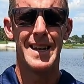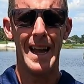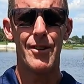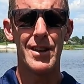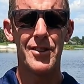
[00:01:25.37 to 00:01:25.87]

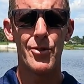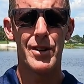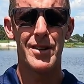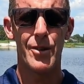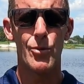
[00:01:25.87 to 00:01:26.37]
Now into
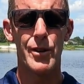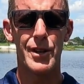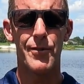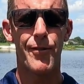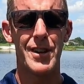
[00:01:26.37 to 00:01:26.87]
it,
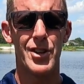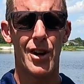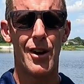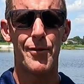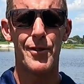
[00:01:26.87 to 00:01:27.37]
we're fresh
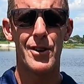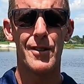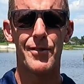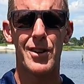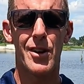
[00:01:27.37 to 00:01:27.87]
off
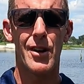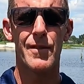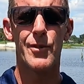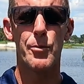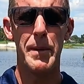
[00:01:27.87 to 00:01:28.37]
of the
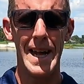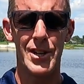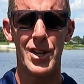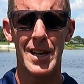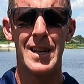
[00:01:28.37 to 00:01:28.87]
Carnival
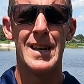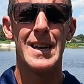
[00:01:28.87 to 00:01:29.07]
Magic.